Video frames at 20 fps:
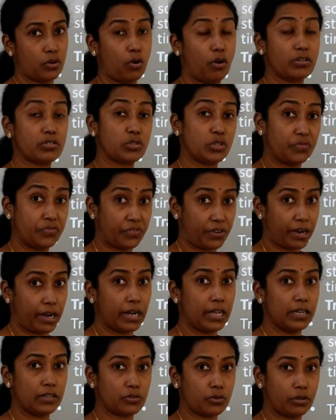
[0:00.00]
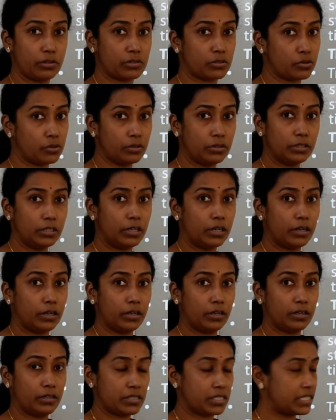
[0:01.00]
Cost of training is also
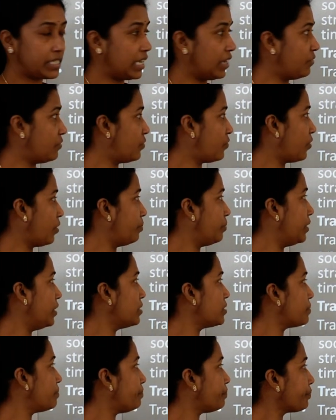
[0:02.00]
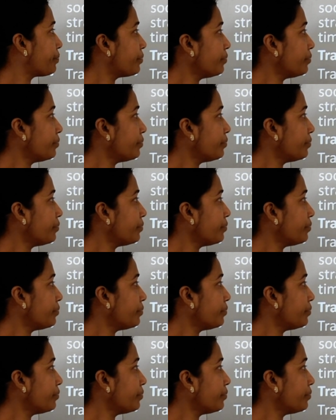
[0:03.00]
saved from this